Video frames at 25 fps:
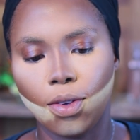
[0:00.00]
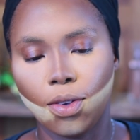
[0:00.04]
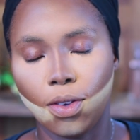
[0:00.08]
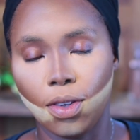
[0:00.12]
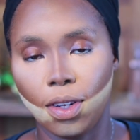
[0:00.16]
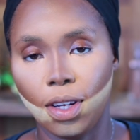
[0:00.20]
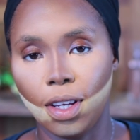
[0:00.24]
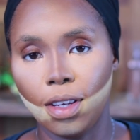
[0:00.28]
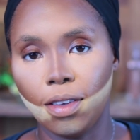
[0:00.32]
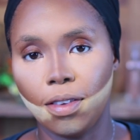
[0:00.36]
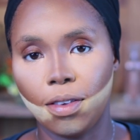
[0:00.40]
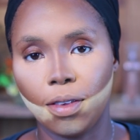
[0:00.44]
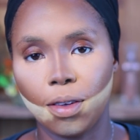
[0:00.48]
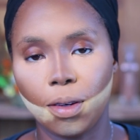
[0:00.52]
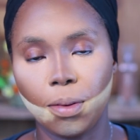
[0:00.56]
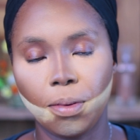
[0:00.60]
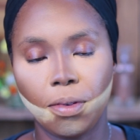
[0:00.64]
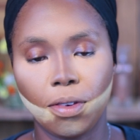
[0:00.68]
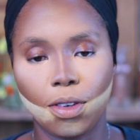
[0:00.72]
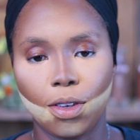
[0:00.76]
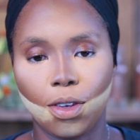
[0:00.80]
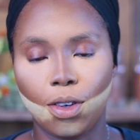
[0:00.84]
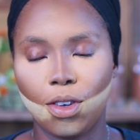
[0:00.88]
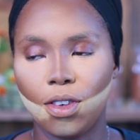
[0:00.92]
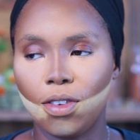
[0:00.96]
So next up,
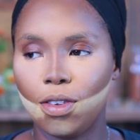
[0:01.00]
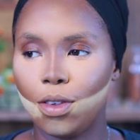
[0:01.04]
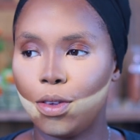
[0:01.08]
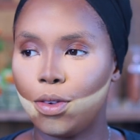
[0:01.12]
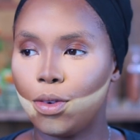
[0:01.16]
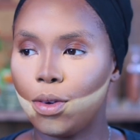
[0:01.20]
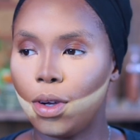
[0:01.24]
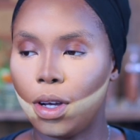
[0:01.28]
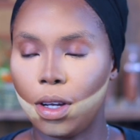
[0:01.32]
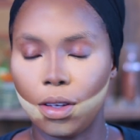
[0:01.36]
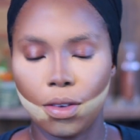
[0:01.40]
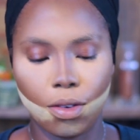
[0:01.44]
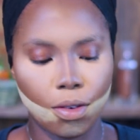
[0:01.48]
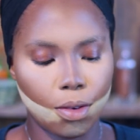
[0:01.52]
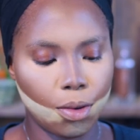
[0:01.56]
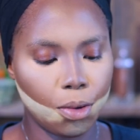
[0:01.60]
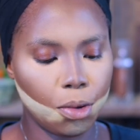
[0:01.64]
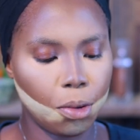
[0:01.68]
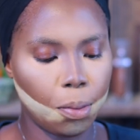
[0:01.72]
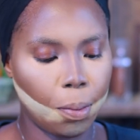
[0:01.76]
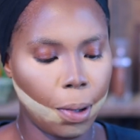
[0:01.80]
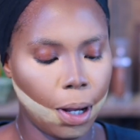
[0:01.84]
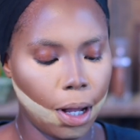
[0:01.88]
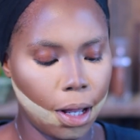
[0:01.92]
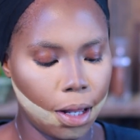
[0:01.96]
she goes into her
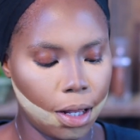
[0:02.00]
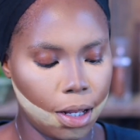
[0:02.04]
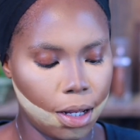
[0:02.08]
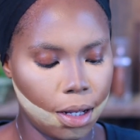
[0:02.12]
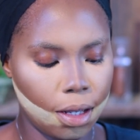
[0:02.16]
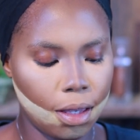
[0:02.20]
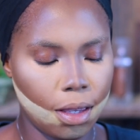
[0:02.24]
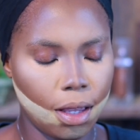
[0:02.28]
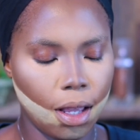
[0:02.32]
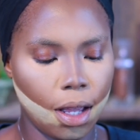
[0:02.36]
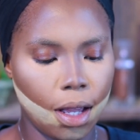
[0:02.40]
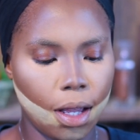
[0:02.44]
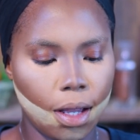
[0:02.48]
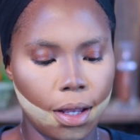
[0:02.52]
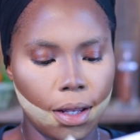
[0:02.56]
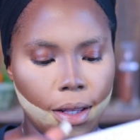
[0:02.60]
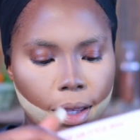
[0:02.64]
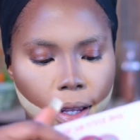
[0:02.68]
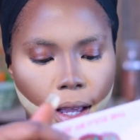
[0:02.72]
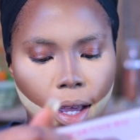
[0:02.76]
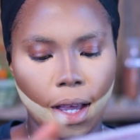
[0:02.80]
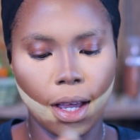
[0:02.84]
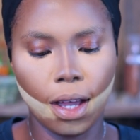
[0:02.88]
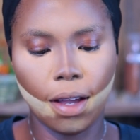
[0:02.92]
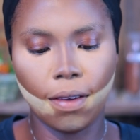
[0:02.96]
Zulu palette,
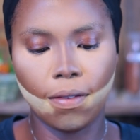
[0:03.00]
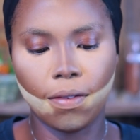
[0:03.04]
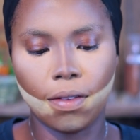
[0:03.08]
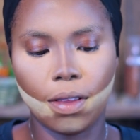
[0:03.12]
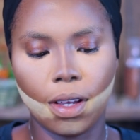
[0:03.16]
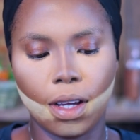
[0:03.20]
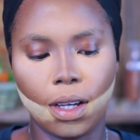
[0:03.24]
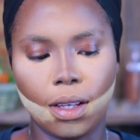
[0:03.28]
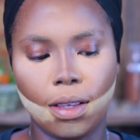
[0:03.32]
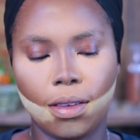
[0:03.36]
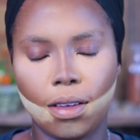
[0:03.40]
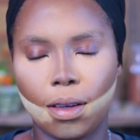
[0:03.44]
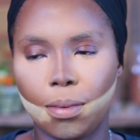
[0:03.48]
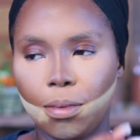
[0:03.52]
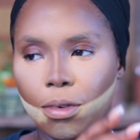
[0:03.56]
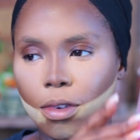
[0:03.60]
and I have that.